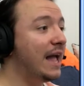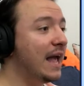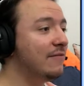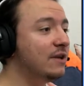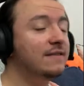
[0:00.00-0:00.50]
I
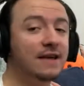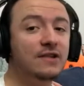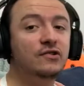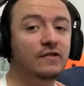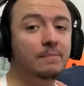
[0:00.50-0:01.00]
have the
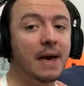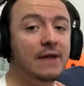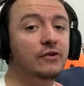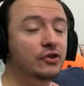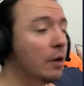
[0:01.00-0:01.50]
attention span
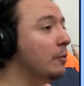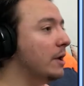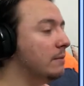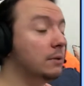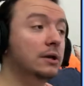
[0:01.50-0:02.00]
of a
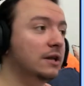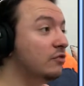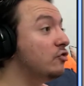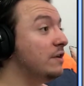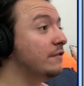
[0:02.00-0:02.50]
donut, at
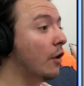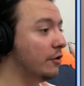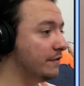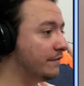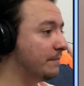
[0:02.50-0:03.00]
least she's
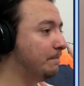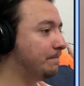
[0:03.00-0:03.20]
honest.